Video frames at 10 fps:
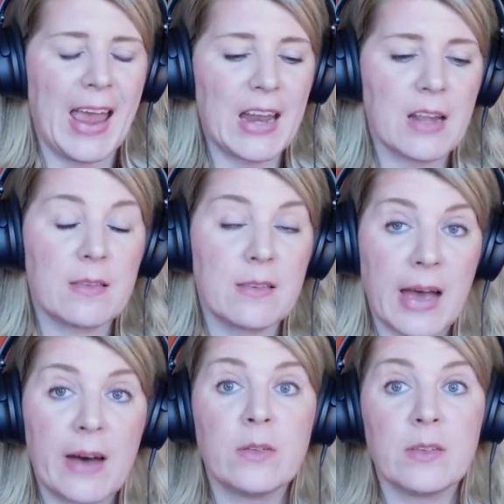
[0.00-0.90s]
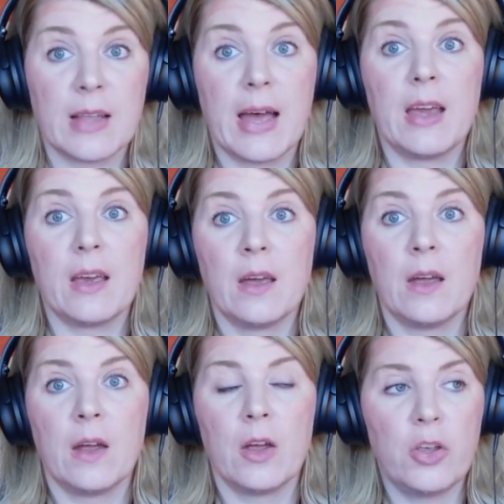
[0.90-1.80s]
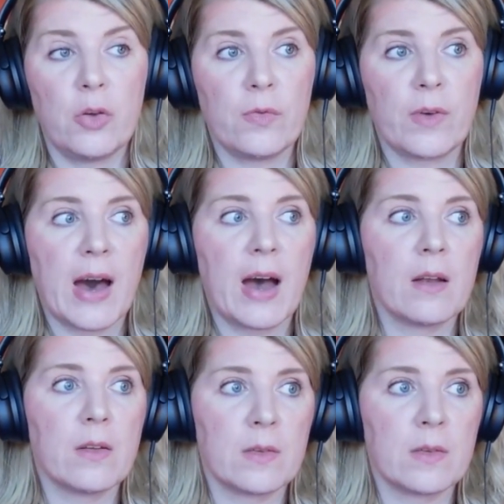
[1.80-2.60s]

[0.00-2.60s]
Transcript: And it sounds like you've got